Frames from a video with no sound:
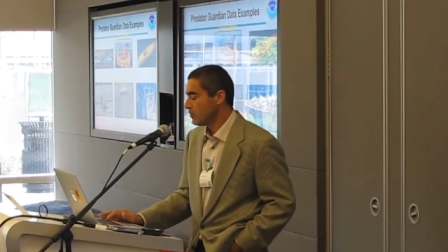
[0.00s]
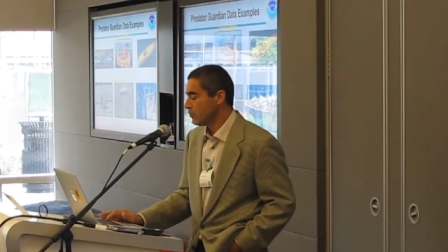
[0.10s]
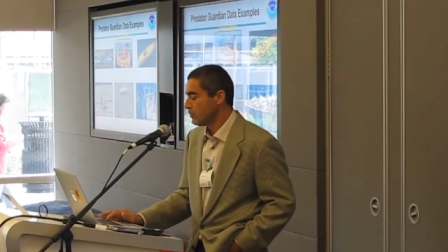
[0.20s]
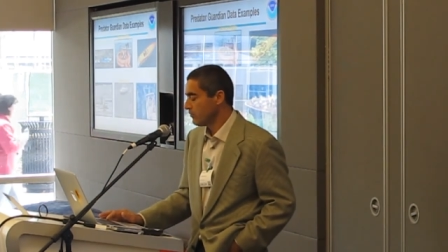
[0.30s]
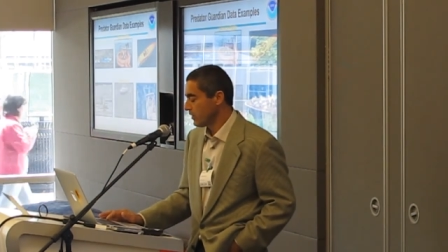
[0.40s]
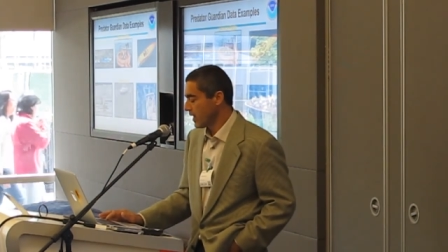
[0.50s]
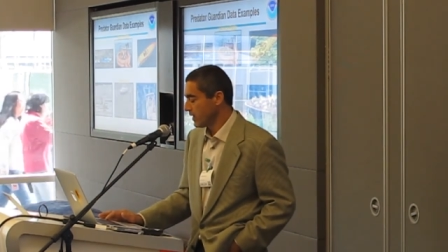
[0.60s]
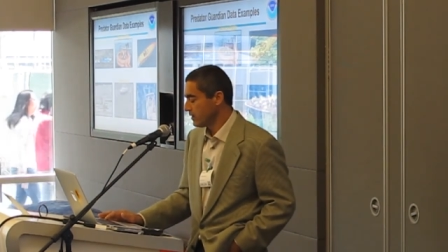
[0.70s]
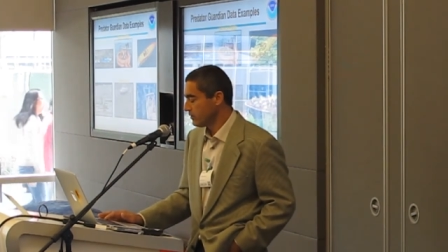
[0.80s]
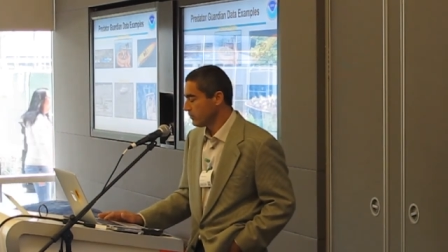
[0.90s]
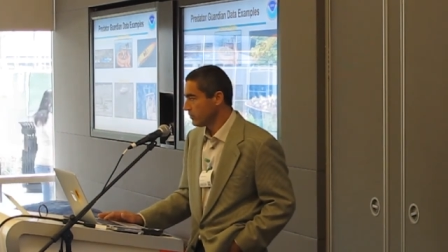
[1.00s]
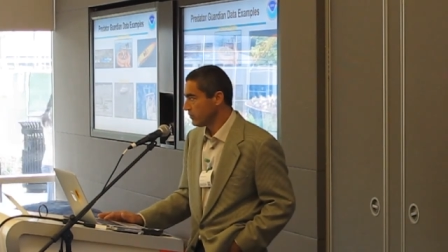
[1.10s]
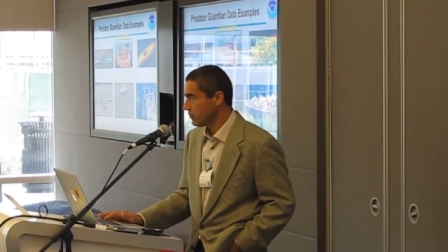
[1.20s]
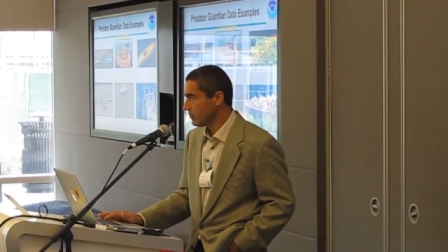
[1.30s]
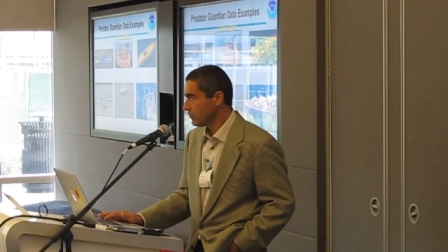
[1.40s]
We'll be flying at
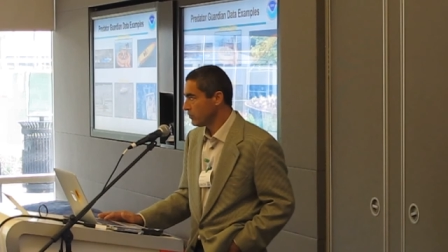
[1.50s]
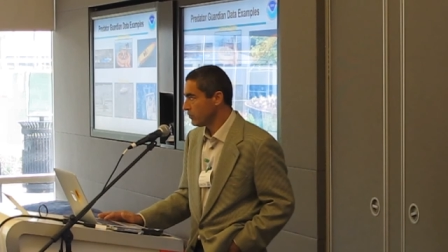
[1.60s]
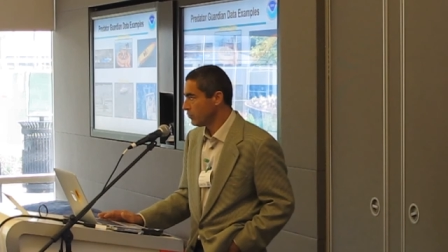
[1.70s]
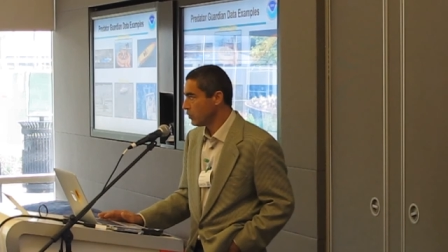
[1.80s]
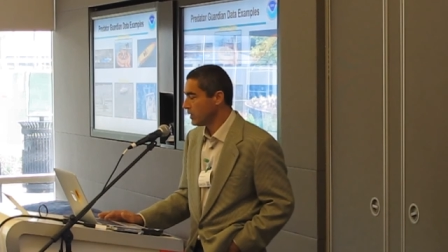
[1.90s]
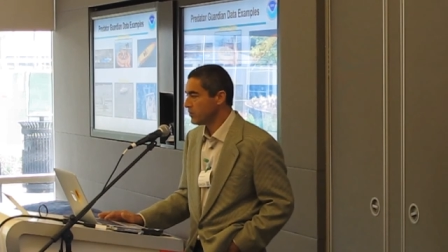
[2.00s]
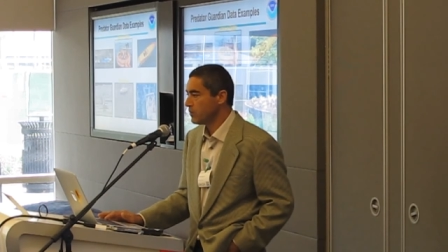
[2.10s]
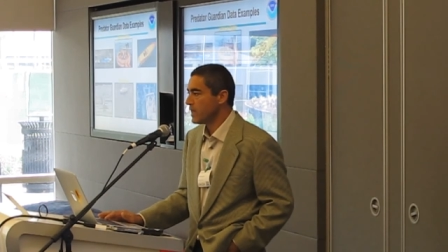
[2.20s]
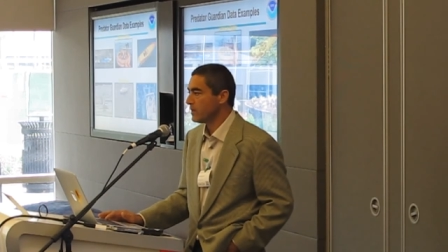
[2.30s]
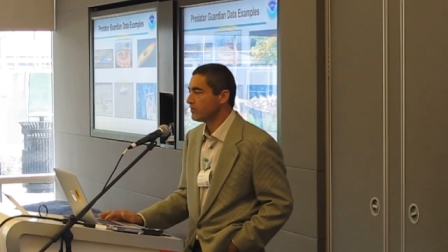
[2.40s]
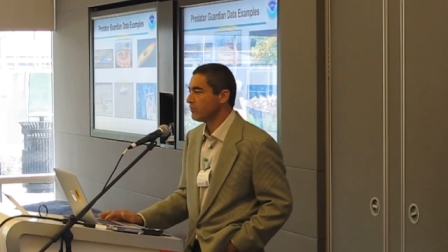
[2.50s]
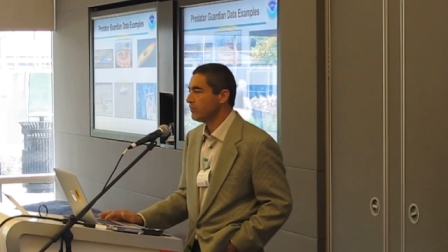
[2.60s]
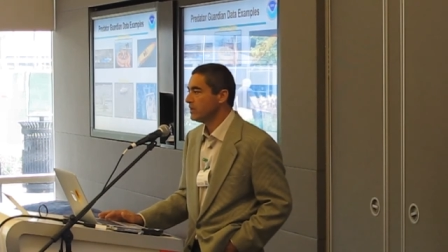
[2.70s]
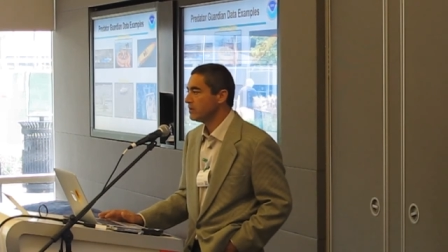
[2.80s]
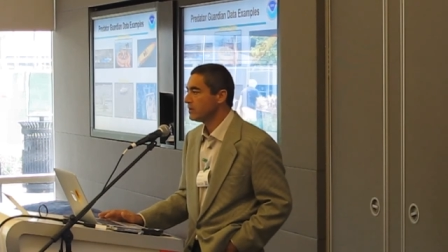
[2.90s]
23,000
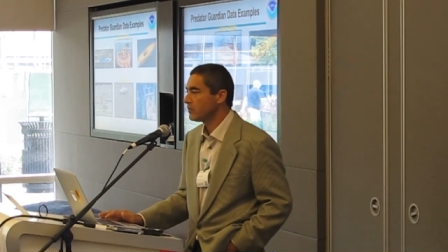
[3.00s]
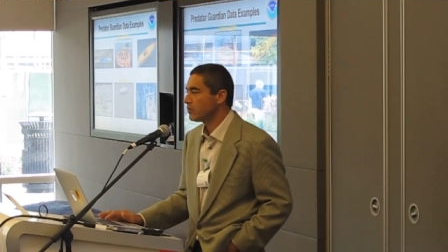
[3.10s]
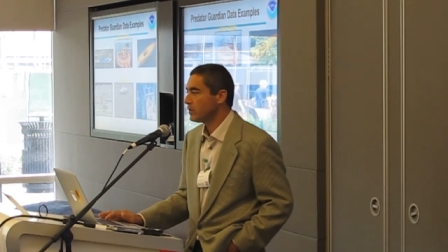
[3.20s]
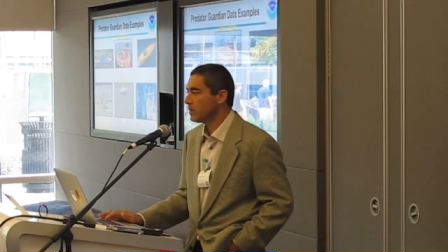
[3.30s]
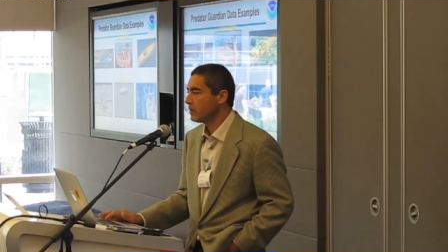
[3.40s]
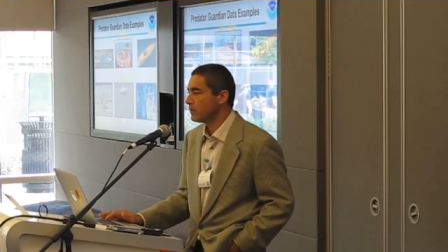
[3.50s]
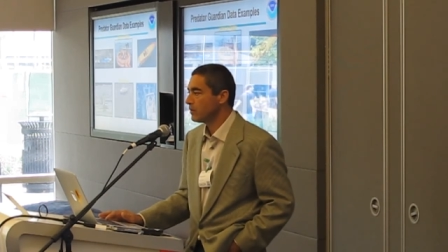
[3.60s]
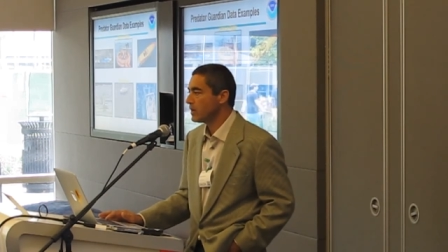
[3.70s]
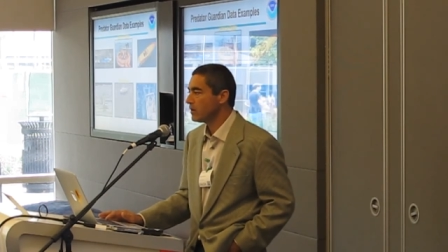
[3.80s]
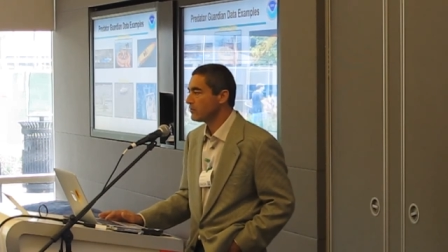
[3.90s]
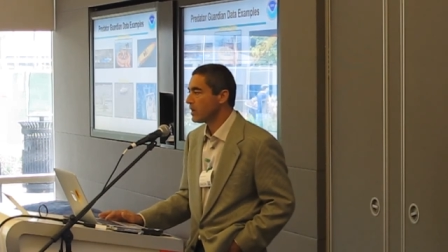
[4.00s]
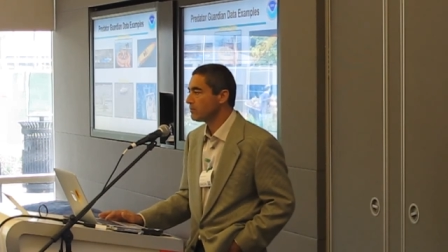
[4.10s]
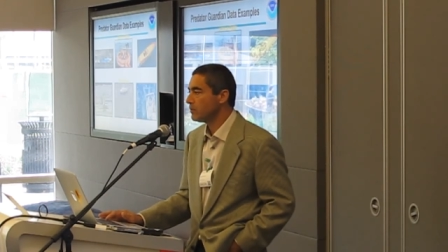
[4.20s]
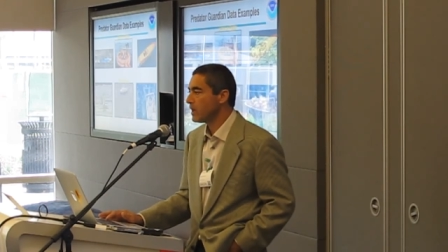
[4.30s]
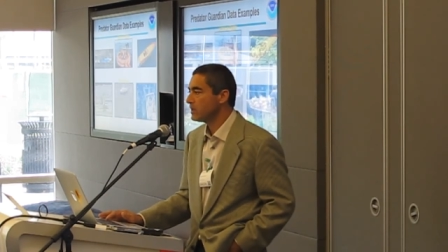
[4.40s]
feet. That's where the radar is
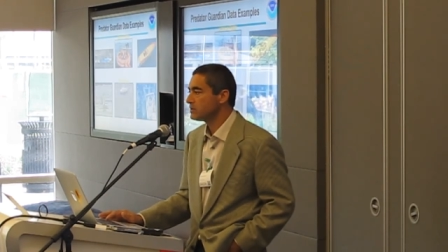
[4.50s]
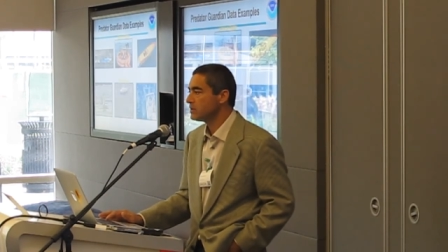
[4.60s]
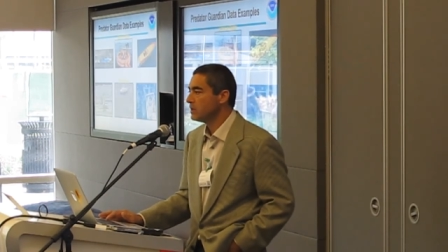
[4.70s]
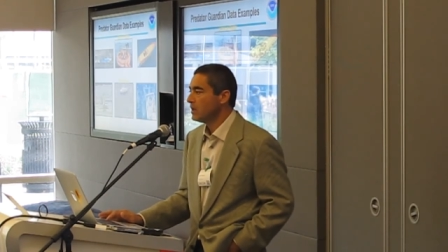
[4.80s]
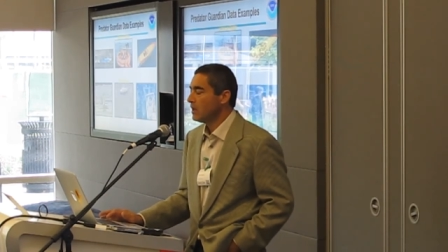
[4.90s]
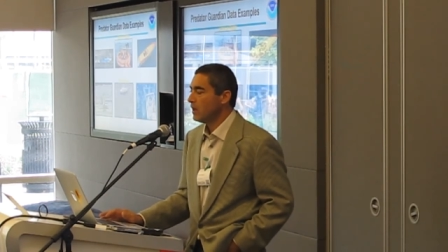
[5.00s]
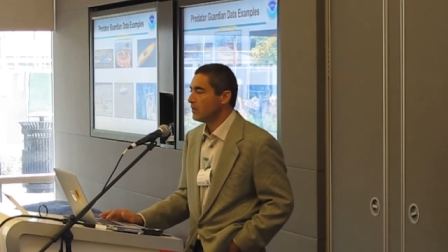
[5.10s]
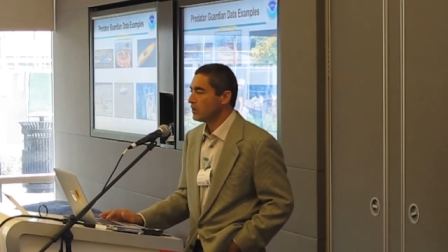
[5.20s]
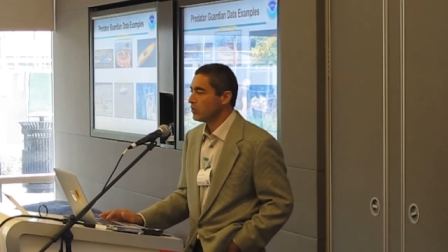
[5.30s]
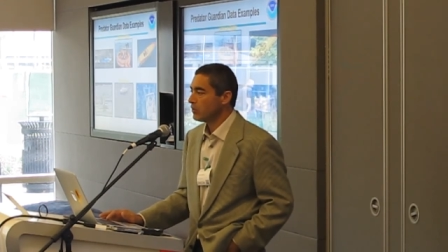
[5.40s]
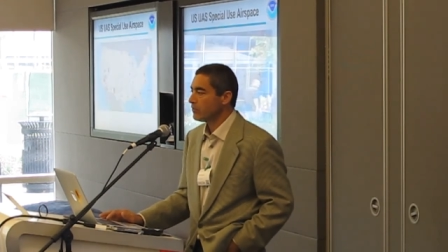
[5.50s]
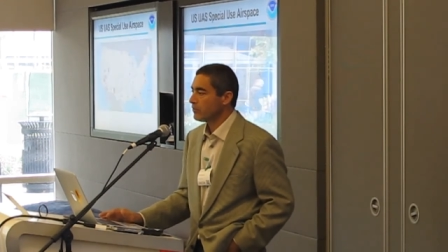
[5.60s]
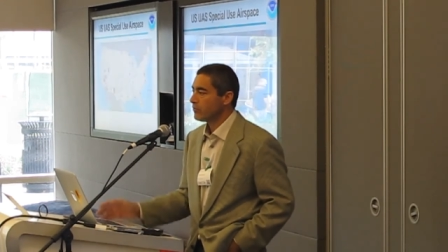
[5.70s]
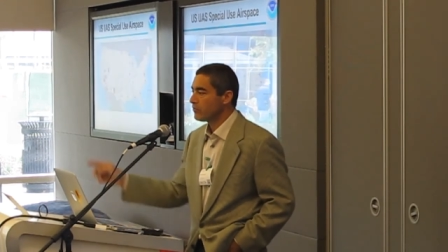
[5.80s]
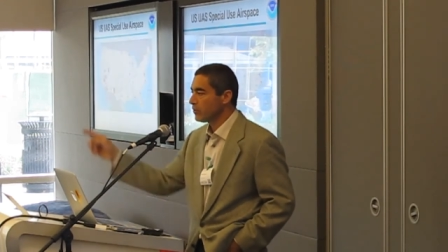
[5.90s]
optimized. And then
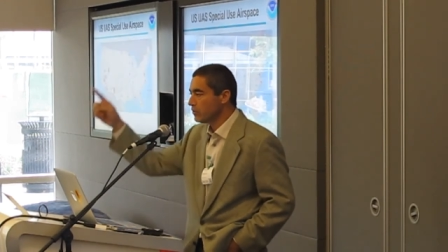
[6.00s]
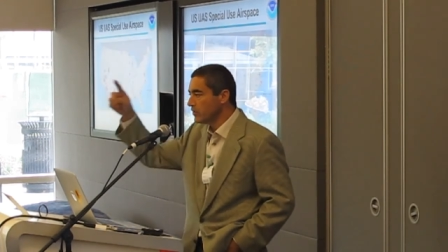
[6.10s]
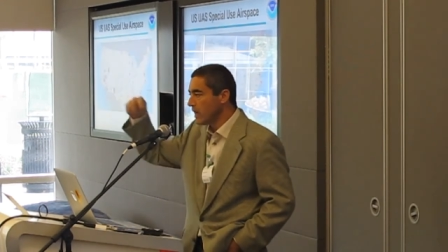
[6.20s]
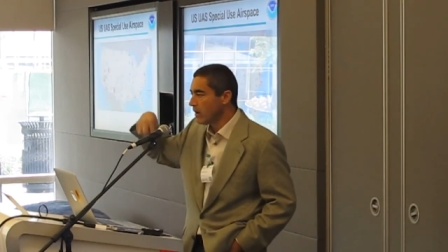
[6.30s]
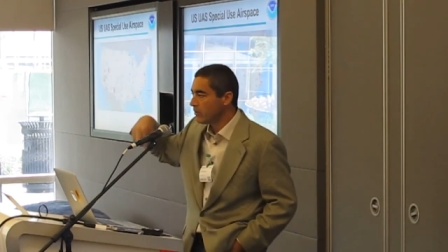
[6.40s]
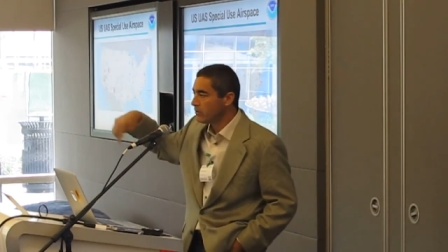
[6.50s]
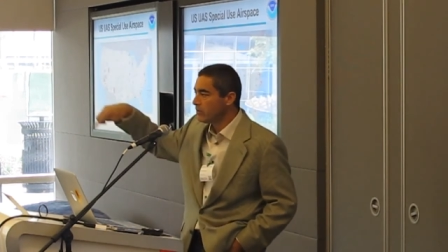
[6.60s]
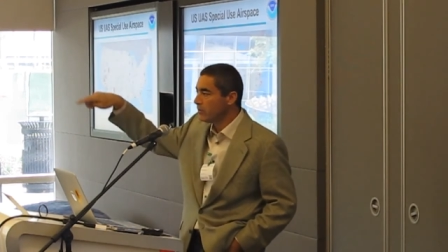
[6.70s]
we'll circle down